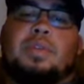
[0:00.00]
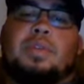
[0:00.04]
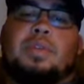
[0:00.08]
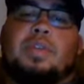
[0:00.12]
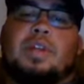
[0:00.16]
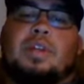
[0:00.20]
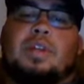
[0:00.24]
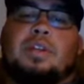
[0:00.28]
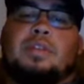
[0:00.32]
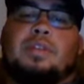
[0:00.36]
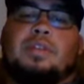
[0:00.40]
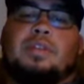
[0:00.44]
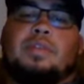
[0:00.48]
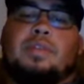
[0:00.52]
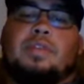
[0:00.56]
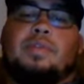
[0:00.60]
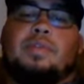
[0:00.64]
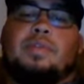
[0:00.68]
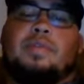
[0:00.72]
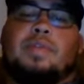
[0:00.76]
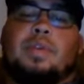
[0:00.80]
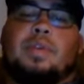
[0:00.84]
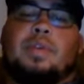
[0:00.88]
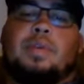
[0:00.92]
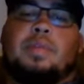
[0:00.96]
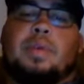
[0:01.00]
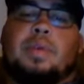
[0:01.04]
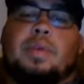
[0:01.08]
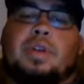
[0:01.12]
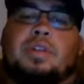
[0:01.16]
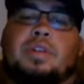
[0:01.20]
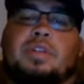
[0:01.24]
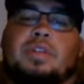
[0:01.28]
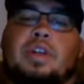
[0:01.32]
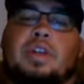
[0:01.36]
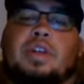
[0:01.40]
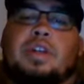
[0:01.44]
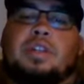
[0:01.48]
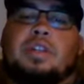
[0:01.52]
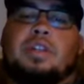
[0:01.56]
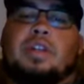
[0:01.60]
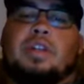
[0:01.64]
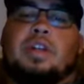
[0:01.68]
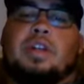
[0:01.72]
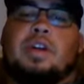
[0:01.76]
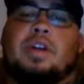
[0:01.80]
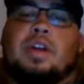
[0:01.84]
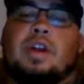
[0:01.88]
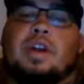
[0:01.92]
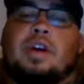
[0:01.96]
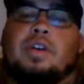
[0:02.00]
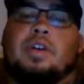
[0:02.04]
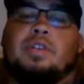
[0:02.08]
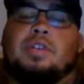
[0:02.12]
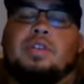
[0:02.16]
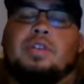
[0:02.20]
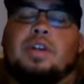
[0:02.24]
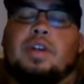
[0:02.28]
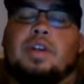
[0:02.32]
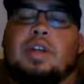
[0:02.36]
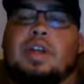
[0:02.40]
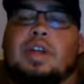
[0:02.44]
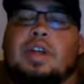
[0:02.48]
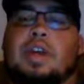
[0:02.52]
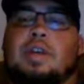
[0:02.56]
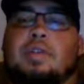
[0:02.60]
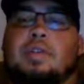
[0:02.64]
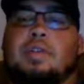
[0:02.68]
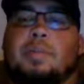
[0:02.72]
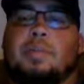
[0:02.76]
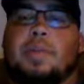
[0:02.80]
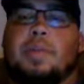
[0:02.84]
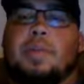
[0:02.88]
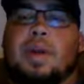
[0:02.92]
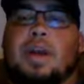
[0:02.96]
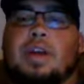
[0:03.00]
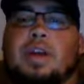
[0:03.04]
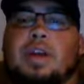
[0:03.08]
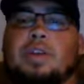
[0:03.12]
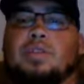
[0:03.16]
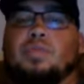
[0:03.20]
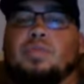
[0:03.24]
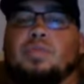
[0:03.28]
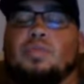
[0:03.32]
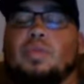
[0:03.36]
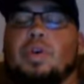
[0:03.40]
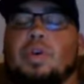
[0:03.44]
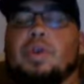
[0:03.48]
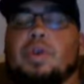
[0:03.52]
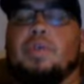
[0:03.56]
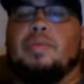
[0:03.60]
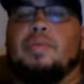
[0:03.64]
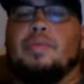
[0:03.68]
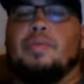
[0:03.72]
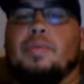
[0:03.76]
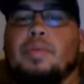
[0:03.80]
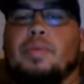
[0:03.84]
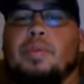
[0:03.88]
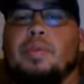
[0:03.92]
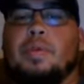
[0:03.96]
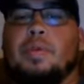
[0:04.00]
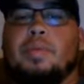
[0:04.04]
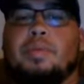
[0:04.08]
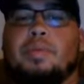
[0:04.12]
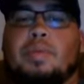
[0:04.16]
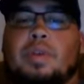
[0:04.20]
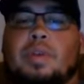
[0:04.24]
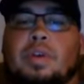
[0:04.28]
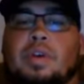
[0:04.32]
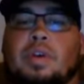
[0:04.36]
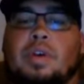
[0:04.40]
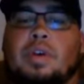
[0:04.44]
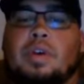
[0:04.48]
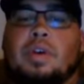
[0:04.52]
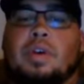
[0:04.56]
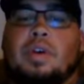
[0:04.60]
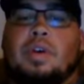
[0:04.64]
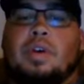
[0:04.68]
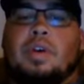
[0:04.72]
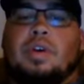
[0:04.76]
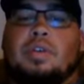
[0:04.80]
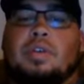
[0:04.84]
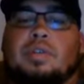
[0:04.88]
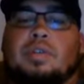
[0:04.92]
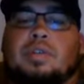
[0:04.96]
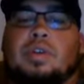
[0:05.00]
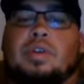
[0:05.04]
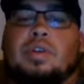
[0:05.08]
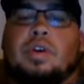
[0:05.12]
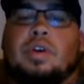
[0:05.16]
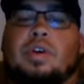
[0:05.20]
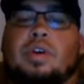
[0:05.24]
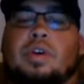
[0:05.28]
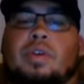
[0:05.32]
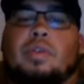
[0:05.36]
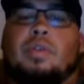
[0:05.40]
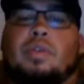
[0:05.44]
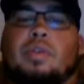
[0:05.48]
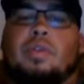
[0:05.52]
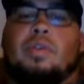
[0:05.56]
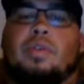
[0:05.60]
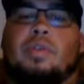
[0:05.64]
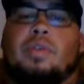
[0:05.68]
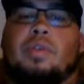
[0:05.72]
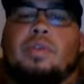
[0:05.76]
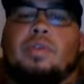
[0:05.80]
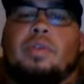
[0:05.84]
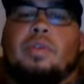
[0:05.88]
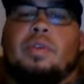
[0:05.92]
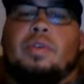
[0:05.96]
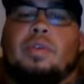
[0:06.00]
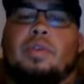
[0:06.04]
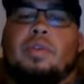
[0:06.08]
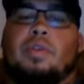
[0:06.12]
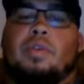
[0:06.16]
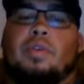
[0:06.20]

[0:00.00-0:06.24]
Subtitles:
for a particular student from the administration, and also to keep the parents well informed so